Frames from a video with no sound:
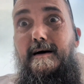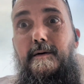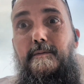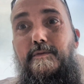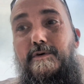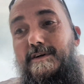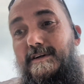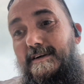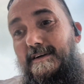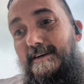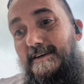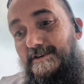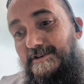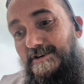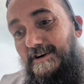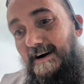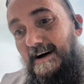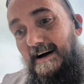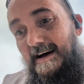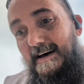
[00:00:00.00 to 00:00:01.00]
willing to
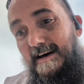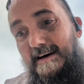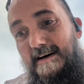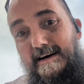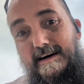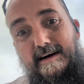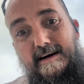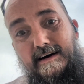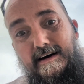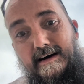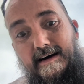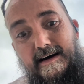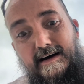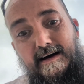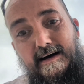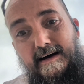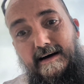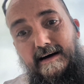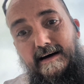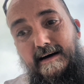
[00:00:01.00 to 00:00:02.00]
try,
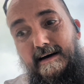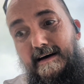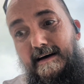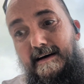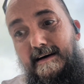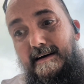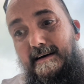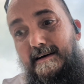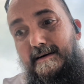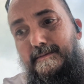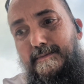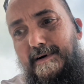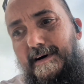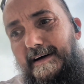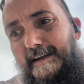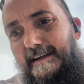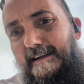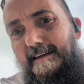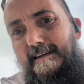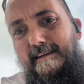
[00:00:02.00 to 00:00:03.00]
but